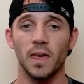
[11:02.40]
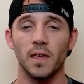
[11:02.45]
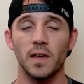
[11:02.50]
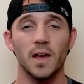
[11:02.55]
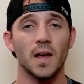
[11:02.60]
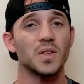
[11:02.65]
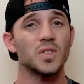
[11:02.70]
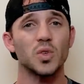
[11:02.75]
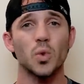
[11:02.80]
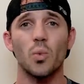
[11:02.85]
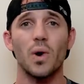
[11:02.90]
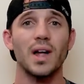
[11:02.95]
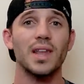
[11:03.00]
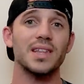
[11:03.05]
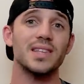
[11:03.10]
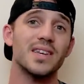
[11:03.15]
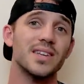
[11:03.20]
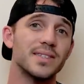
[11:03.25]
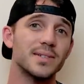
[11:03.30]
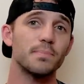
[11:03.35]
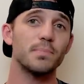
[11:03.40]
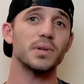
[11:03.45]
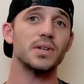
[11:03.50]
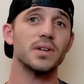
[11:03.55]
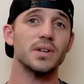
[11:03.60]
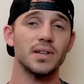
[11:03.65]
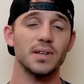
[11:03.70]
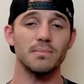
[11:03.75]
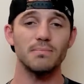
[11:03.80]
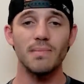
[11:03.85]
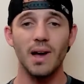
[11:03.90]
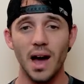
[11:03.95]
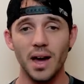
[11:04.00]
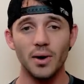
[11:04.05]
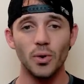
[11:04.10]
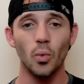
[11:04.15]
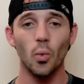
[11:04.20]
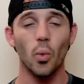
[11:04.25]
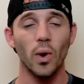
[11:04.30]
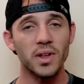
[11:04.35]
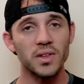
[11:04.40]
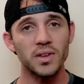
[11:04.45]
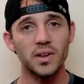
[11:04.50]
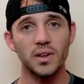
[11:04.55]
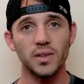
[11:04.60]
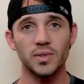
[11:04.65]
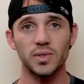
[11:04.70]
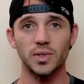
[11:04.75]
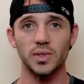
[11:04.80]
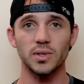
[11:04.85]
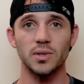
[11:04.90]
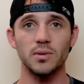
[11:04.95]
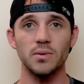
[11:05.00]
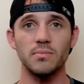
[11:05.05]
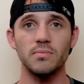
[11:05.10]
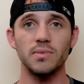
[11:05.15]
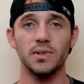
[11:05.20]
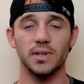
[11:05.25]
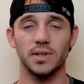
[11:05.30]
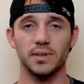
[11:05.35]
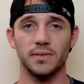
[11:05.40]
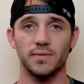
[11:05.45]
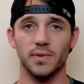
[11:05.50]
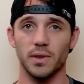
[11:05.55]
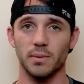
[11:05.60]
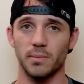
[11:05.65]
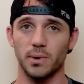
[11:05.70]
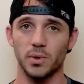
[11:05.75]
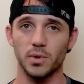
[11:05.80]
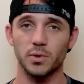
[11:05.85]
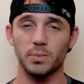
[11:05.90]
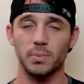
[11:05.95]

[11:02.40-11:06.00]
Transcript: And so while it doesn't particularly matter when you consume, for the most